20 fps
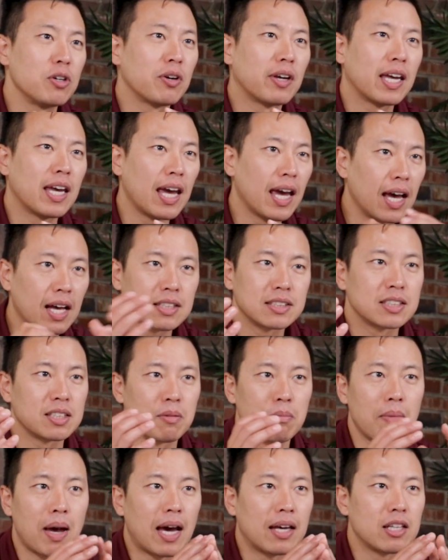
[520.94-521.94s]
you
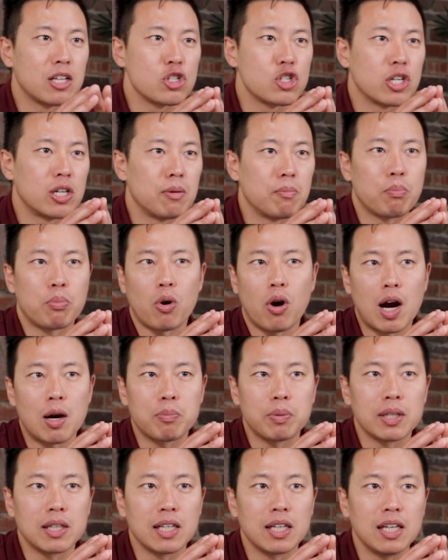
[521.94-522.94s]
can't manage it
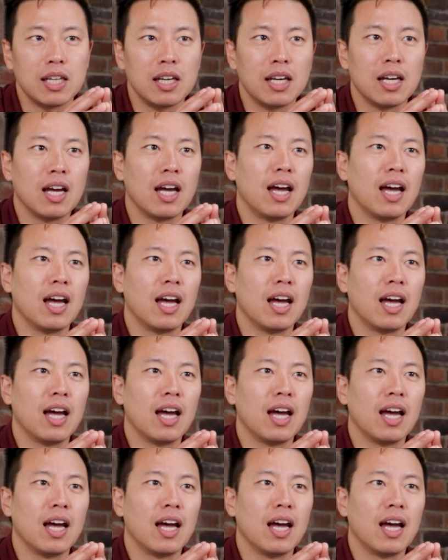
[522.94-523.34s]
properly,